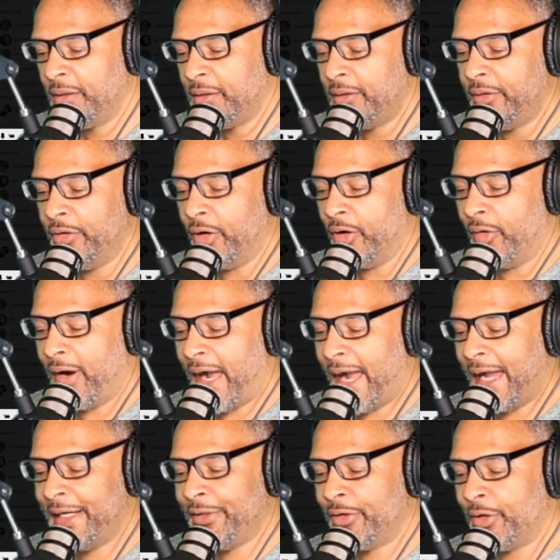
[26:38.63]
No,
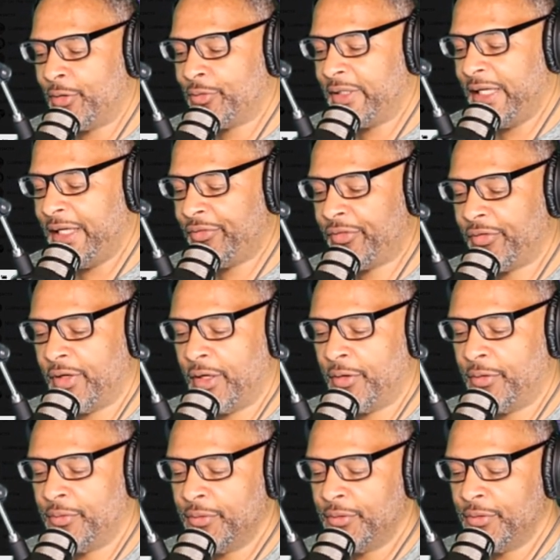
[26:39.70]
I don't think
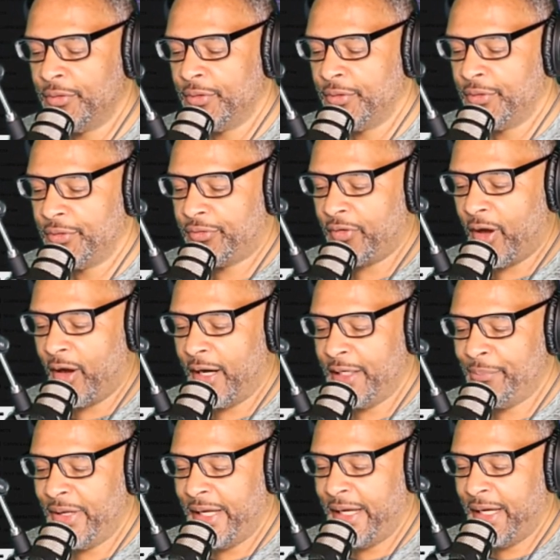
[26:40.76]
so. Sorry,
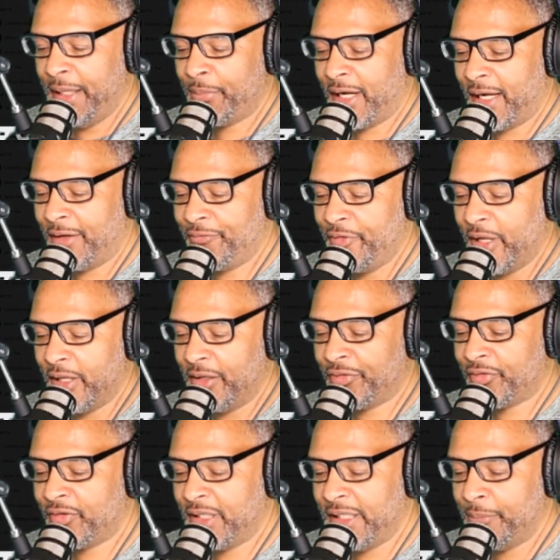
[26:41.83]
babe. I fell
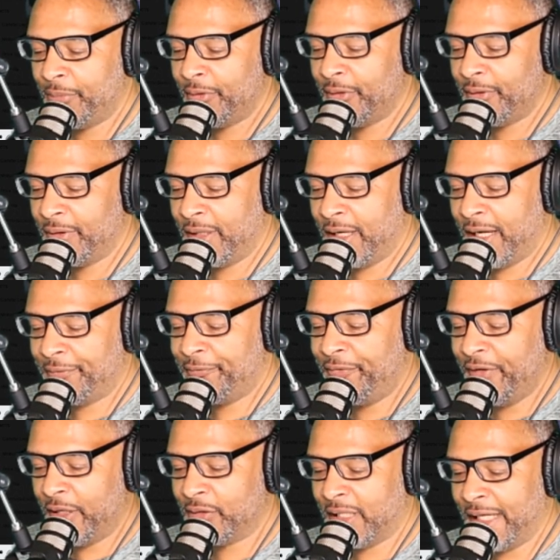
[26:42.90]
asleep. I
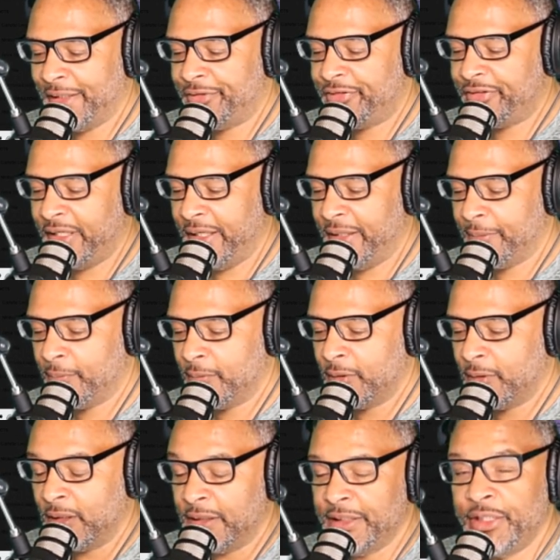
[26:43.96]
felt like shit.
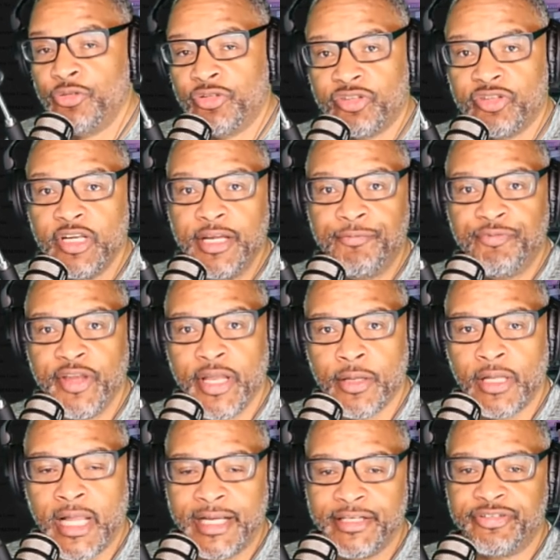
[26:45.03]
You should feel
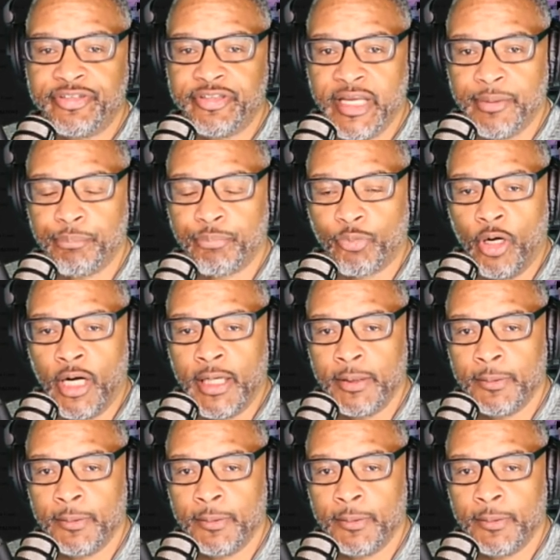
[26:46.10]
like shit, bruh.